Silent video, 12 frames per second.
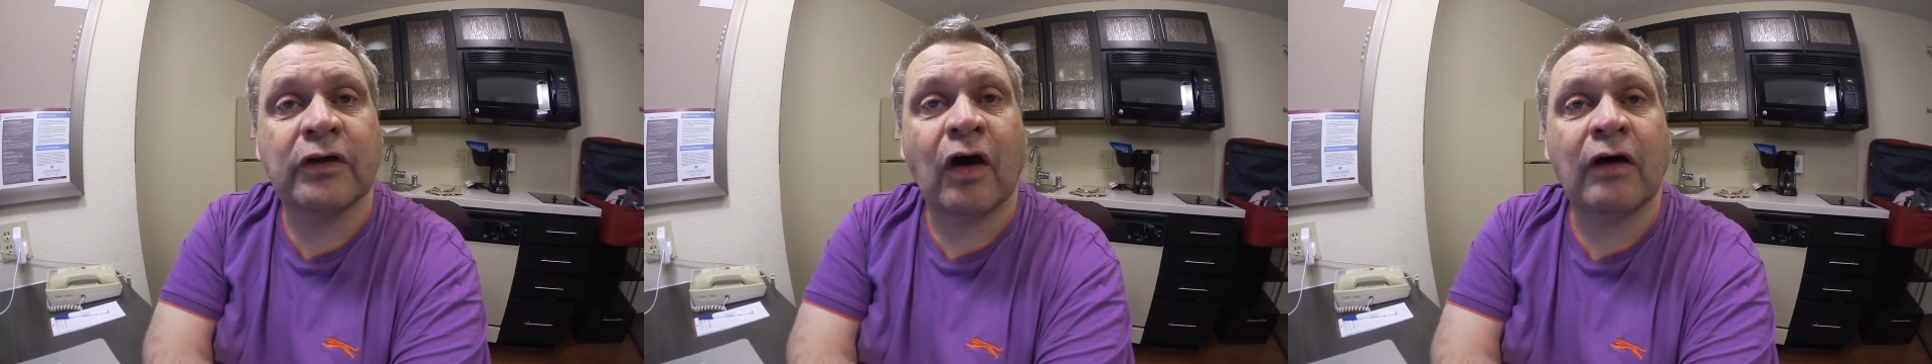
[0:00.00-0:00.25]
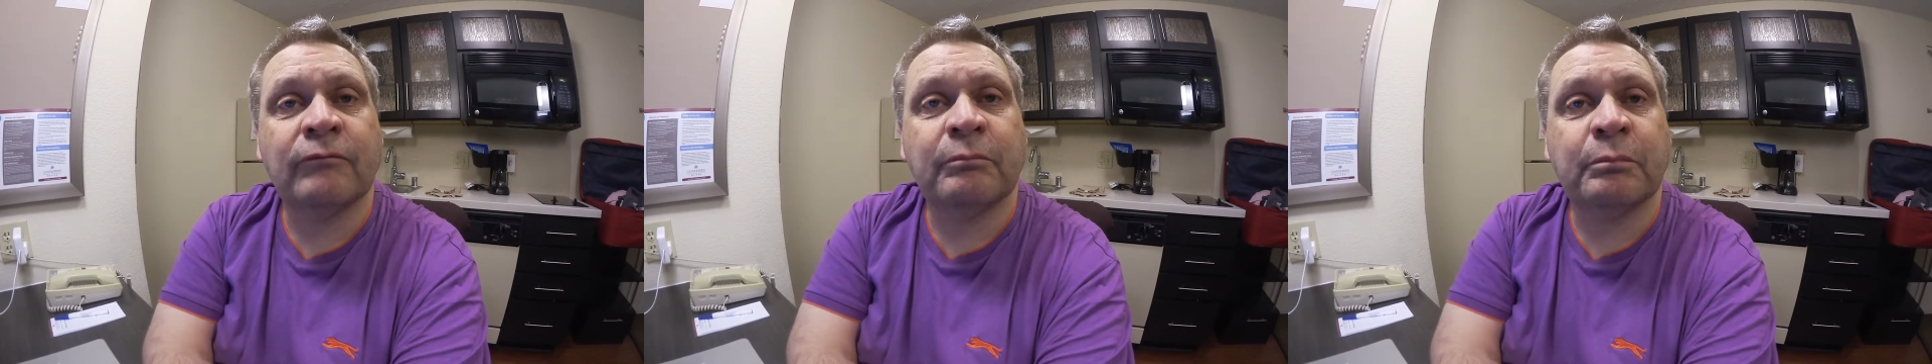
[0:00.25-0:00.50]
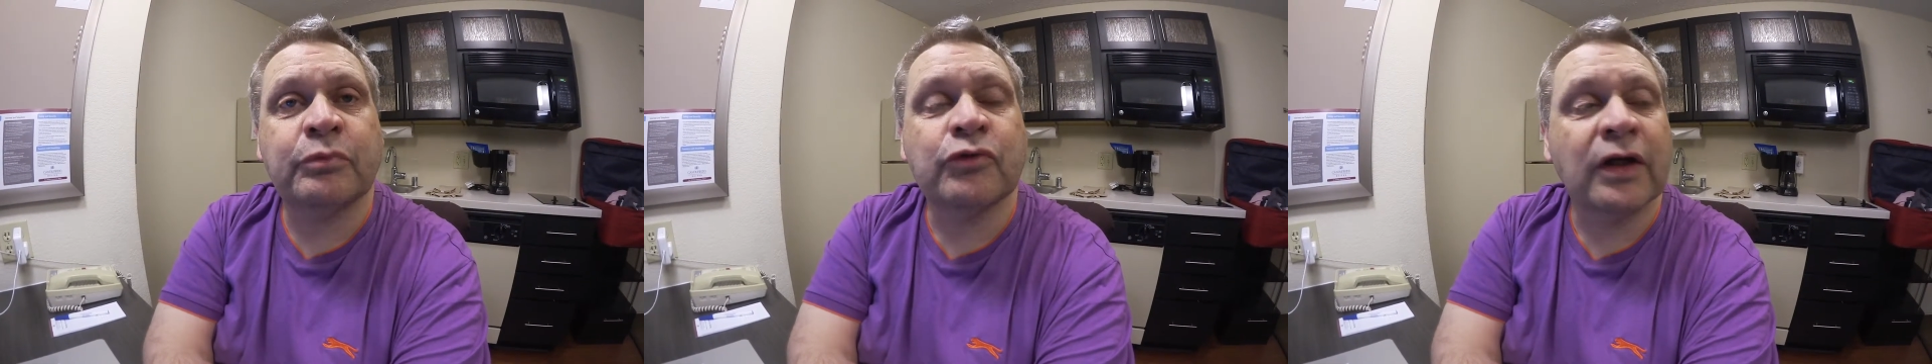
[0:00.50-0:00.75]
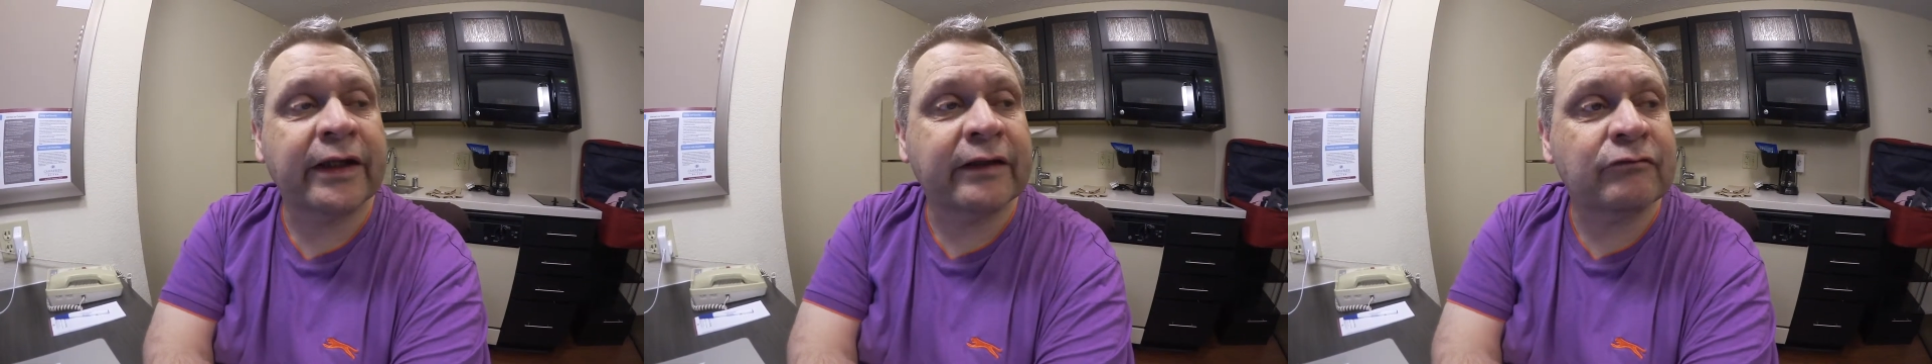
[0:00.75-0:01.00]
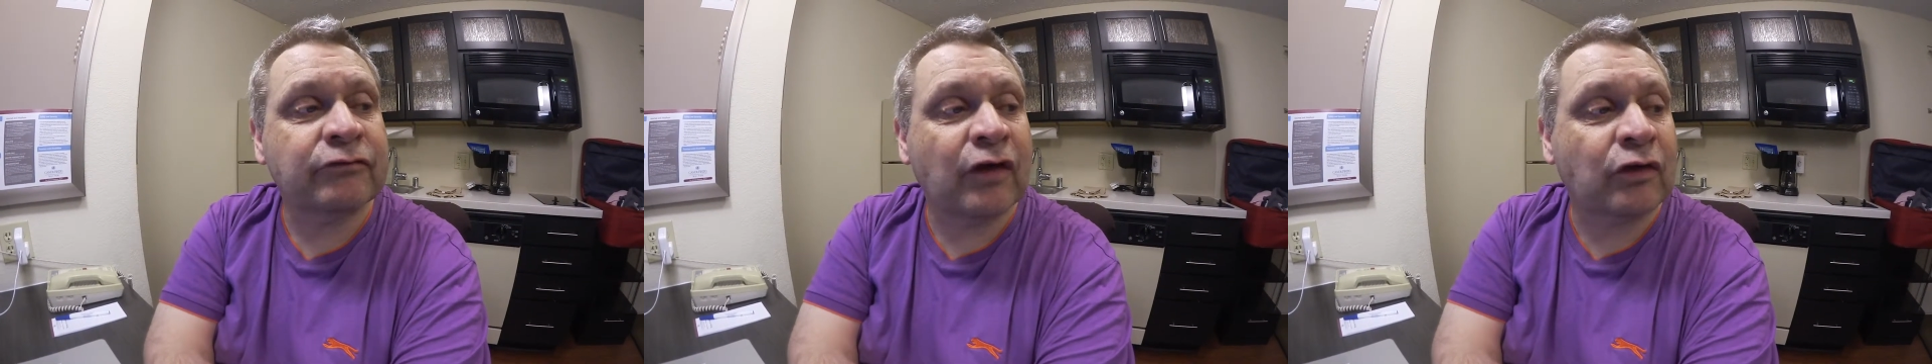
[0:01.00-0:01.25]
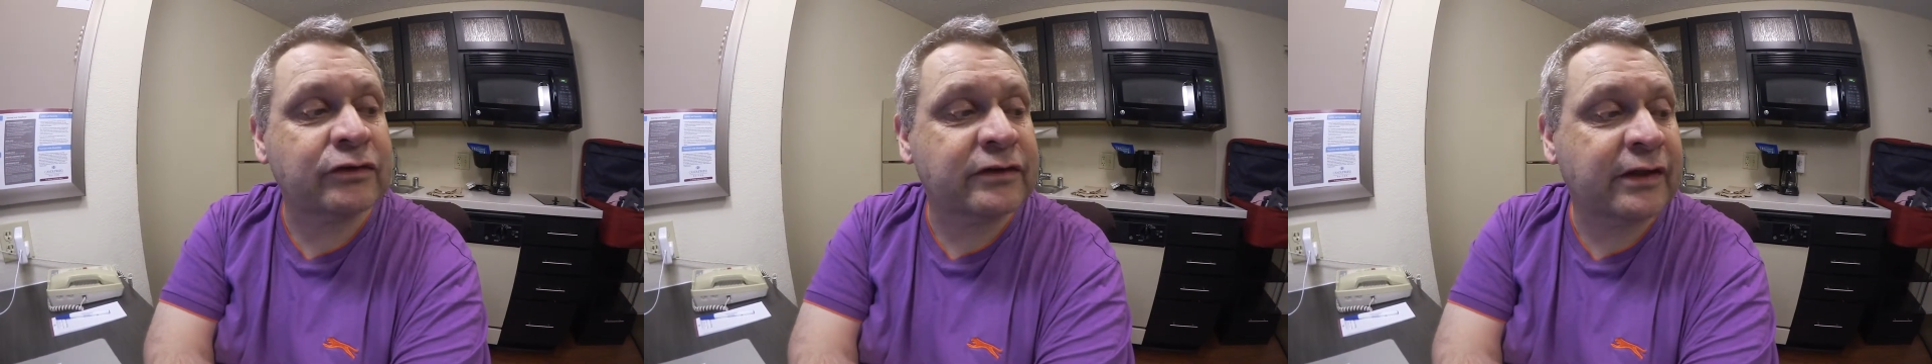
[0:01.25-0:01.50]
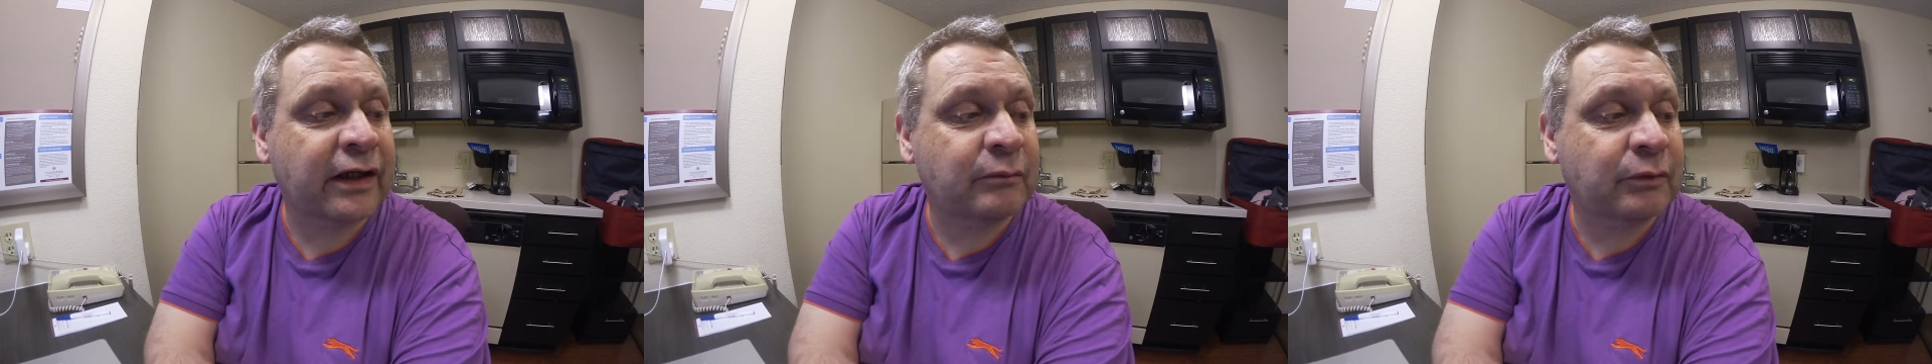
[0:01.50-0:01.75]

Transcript: Not a brilliant vlog today,